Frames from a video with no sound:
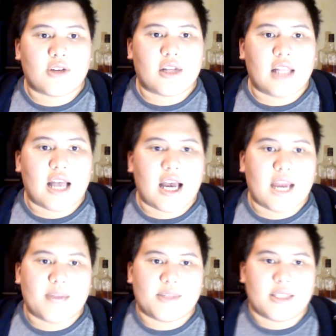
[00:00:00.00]
Lotor
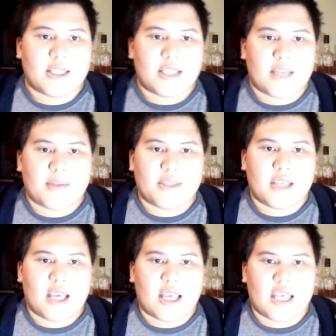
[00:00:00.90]
climbs the
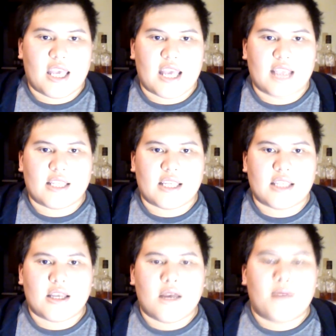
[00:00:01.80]
steps, and Key
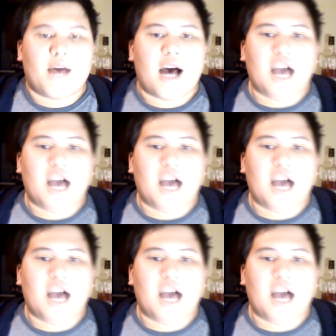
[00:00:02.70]
hesitates,